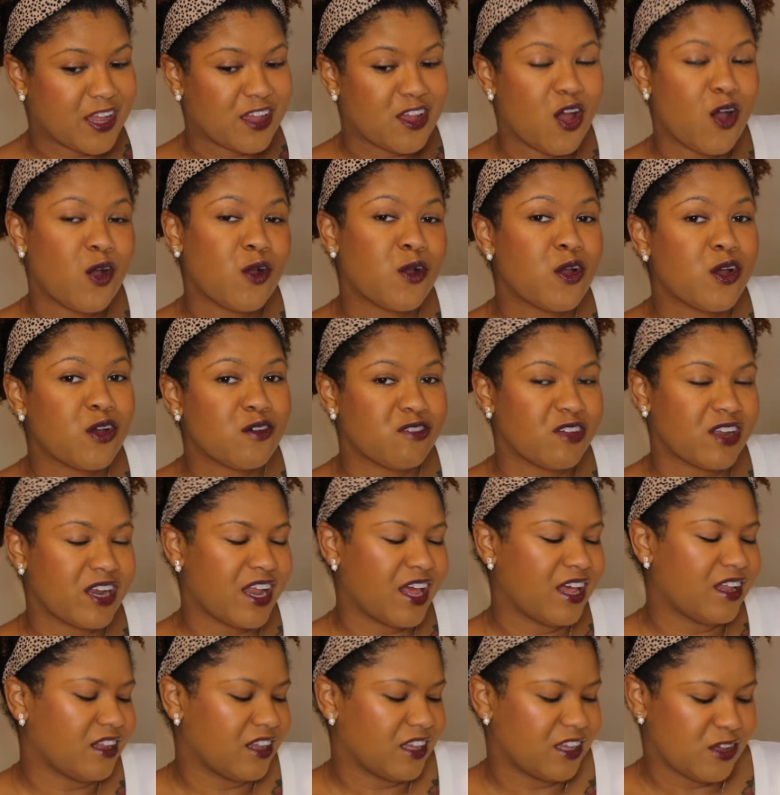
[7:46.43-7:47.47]
cocoa
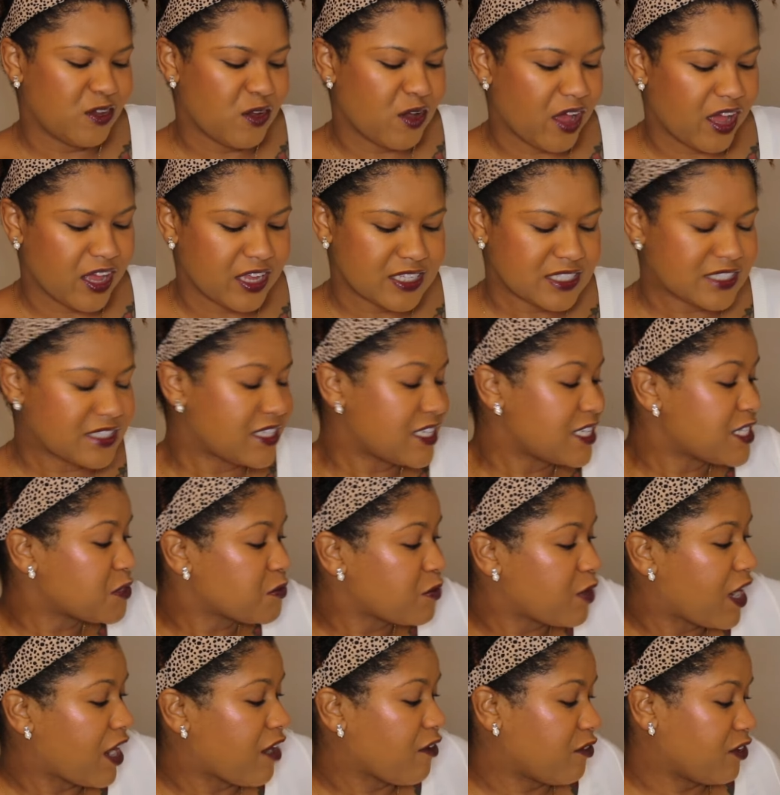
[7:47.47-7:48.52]
vanilla, you guys. This
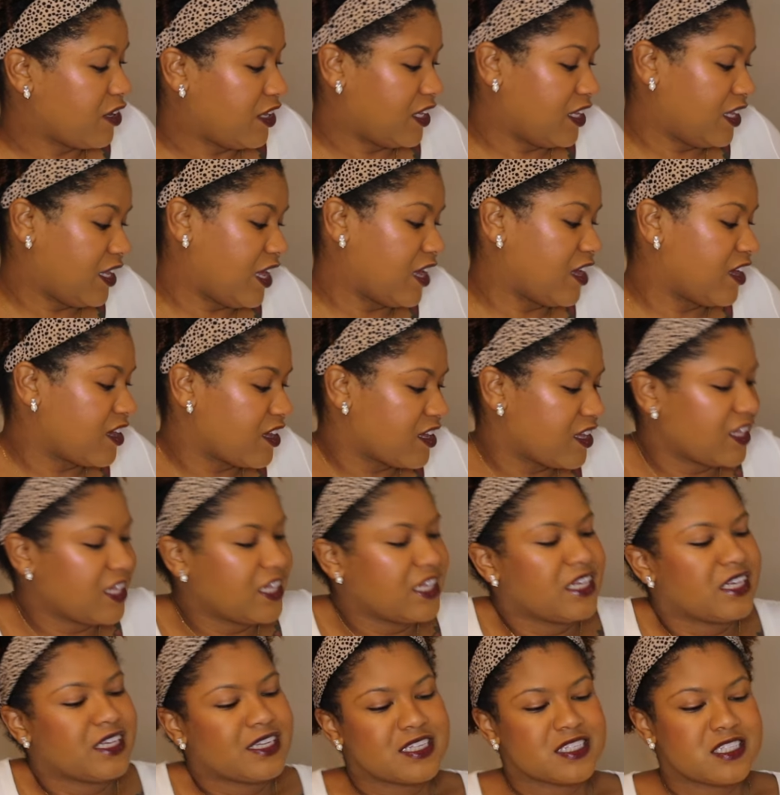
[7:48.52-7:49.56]
one I really like.
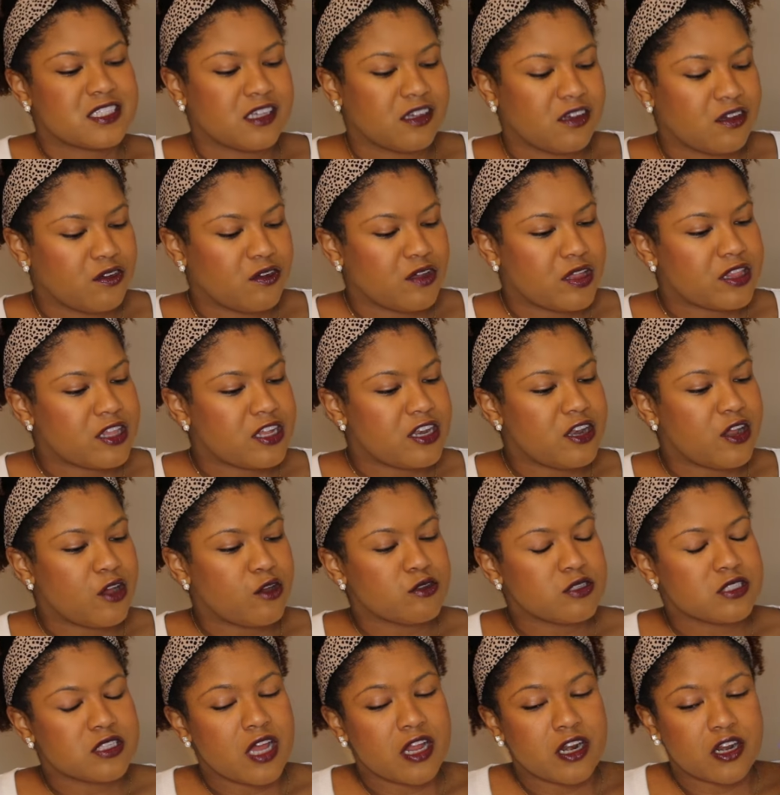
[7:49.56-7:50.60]
So the
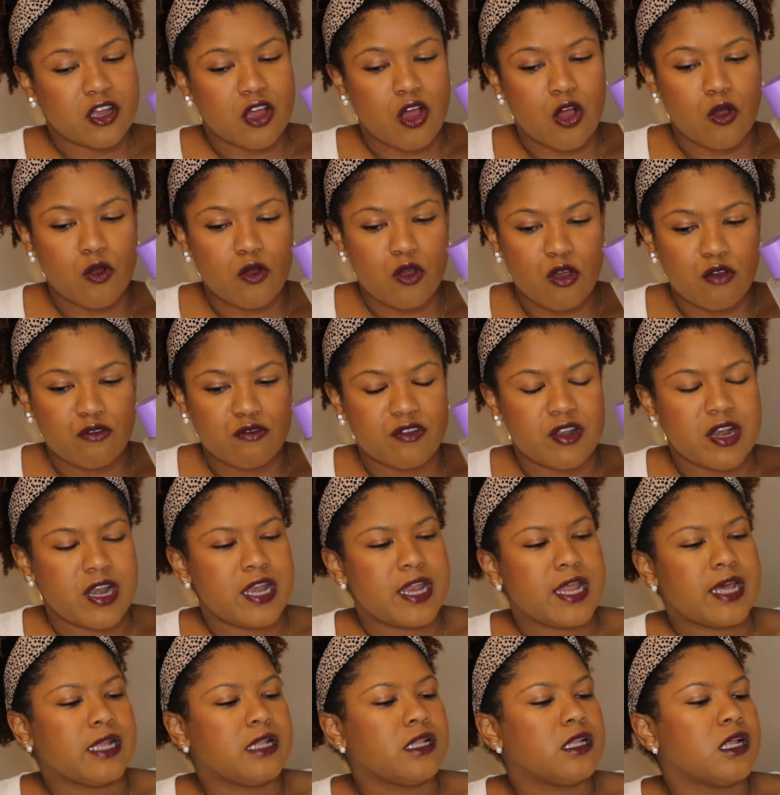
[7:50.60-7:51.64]
notes on cocoa
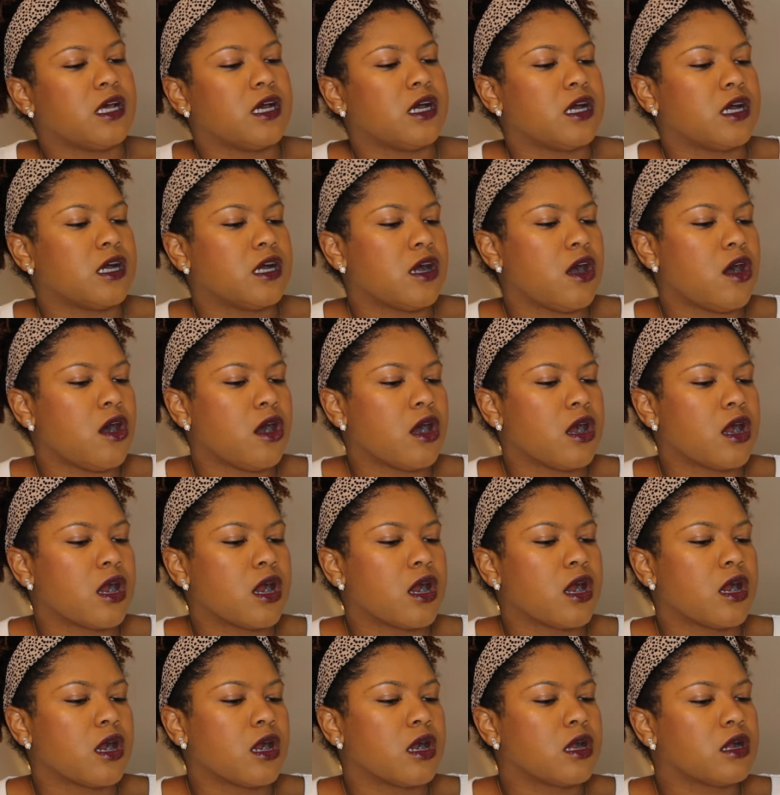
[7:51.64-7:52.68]
vanilla
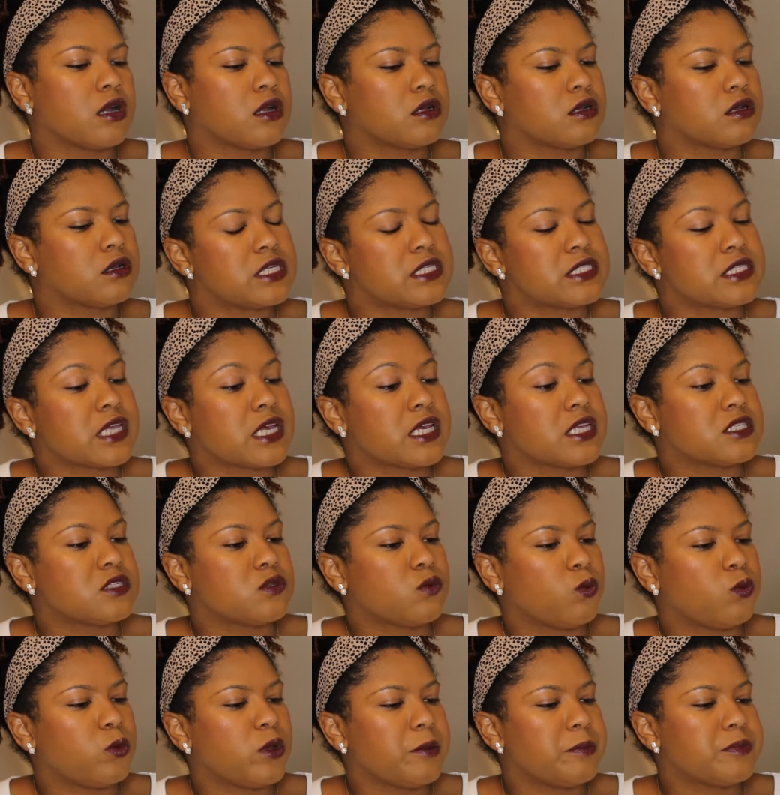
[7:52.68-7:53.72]
are, it says
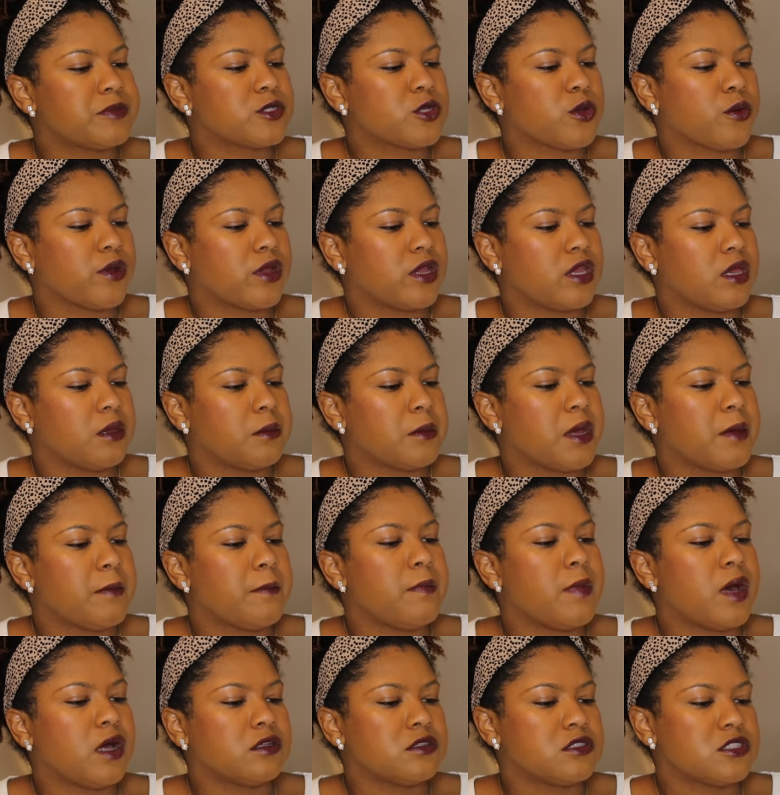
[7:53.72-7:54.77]
whipped cream,
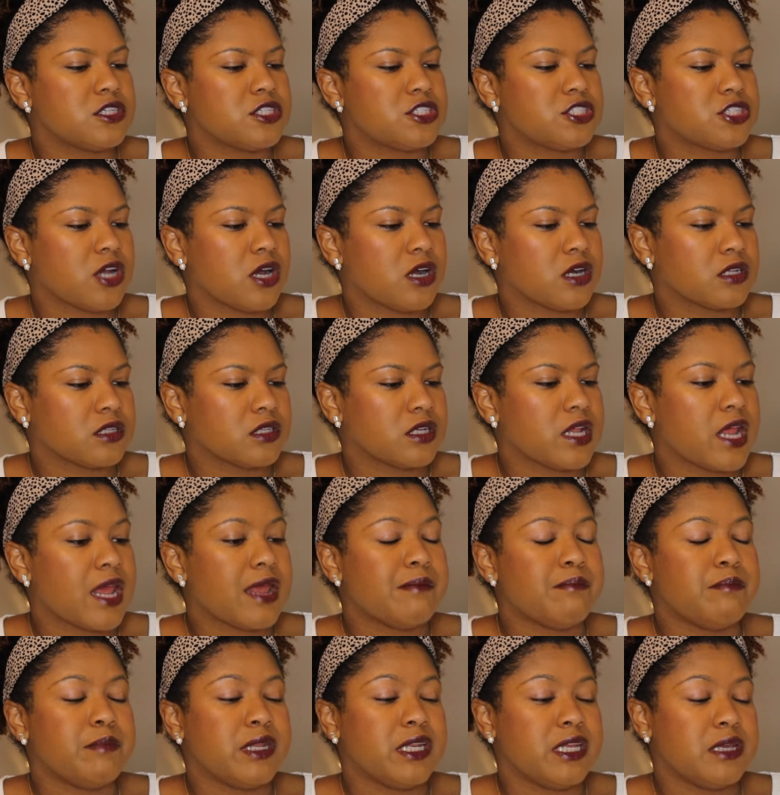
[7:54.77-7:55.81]
melted chocolate,
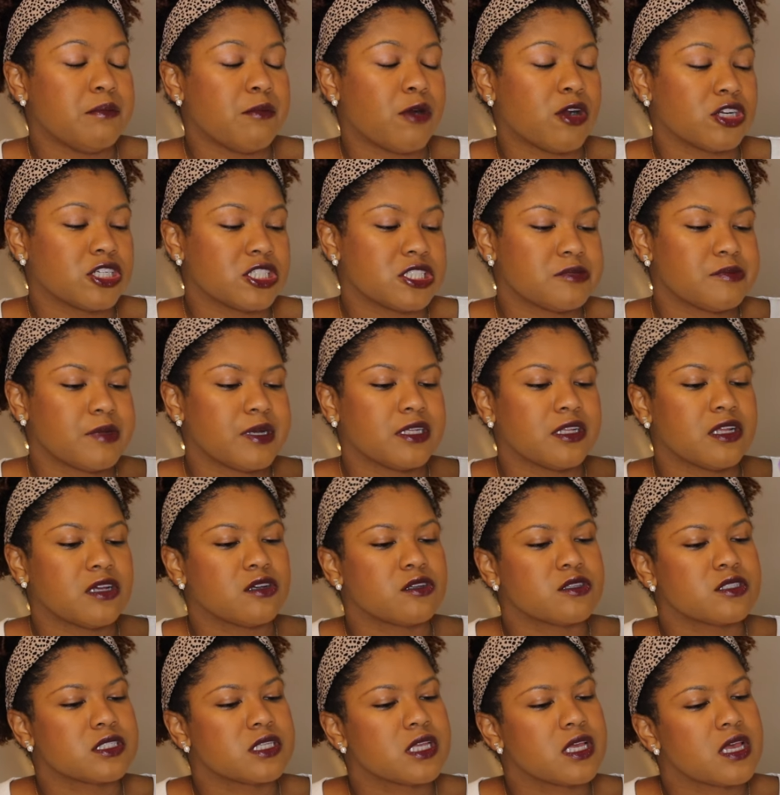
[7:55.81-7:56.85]
and mini
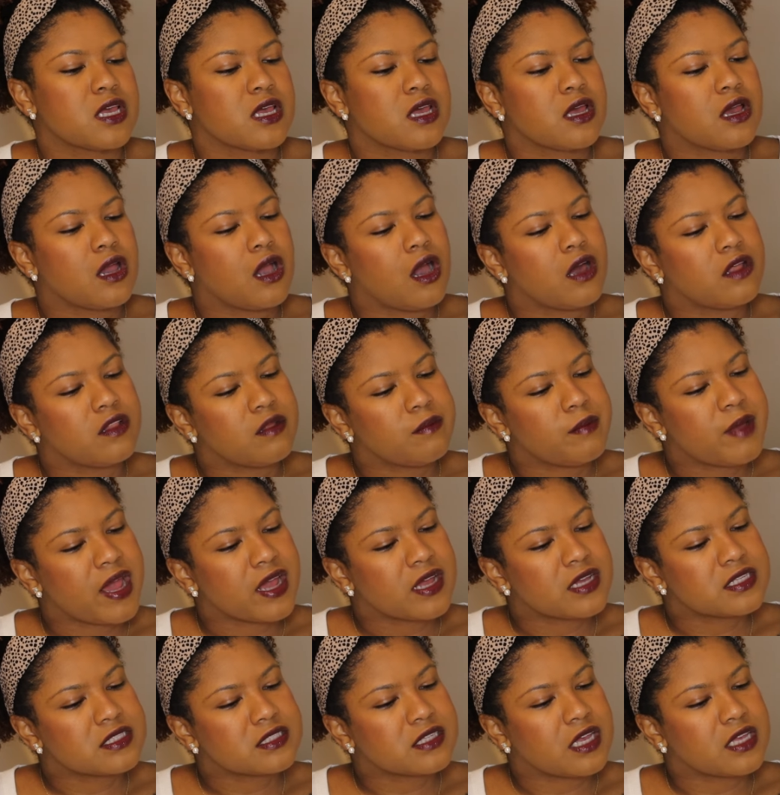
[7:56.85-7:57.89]
marshmallows. On the back,
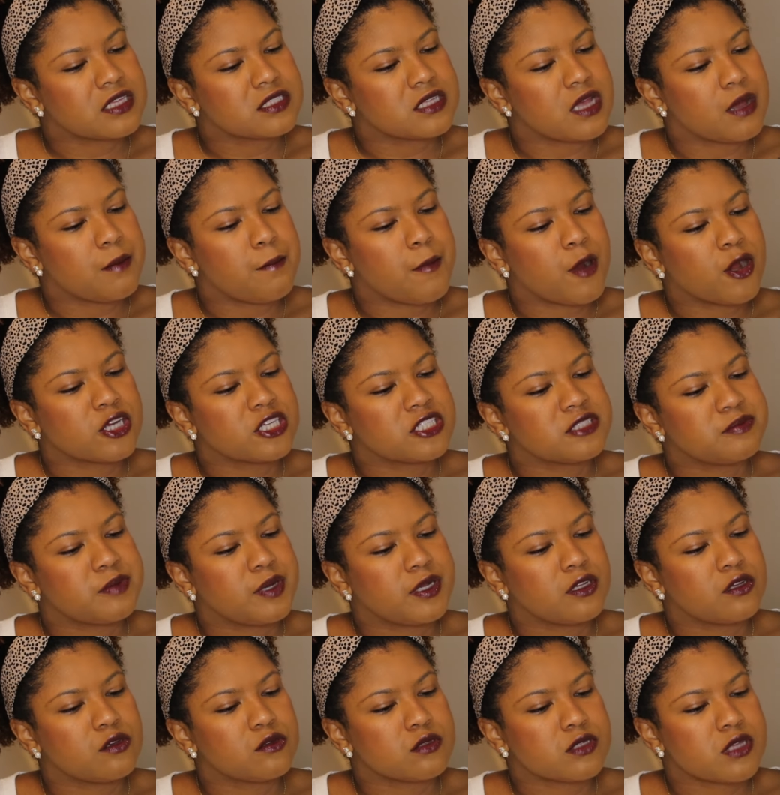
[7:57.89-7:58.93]
it says a
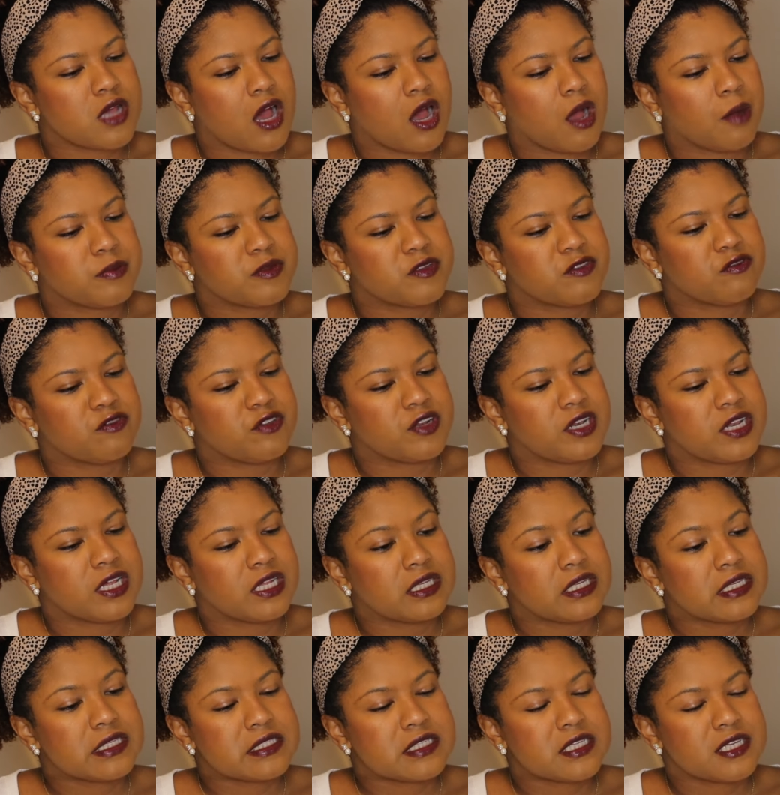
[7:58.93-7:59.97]
marshmallow topped
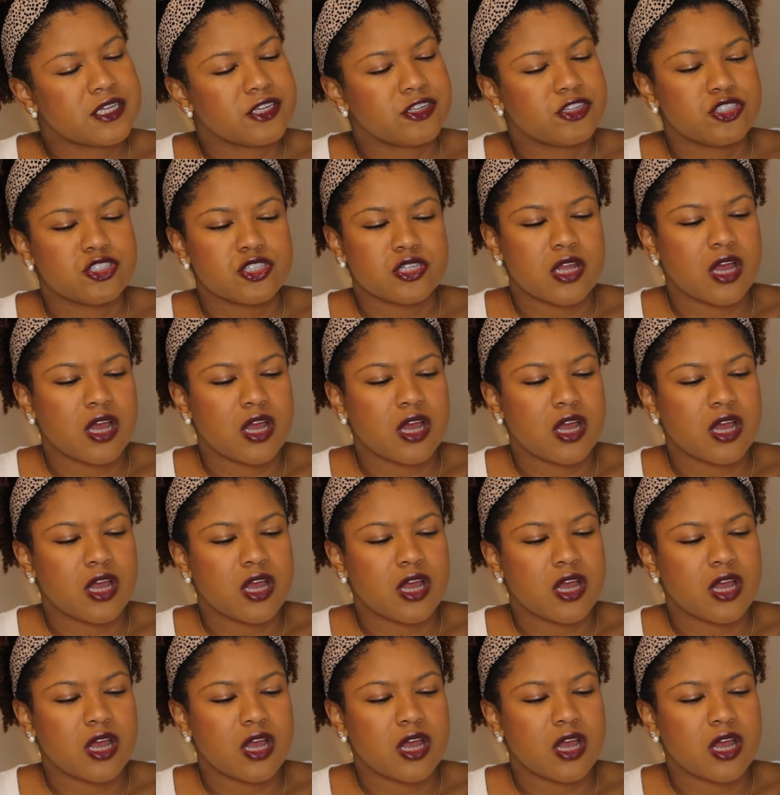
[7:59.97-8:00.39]
vanilla tinged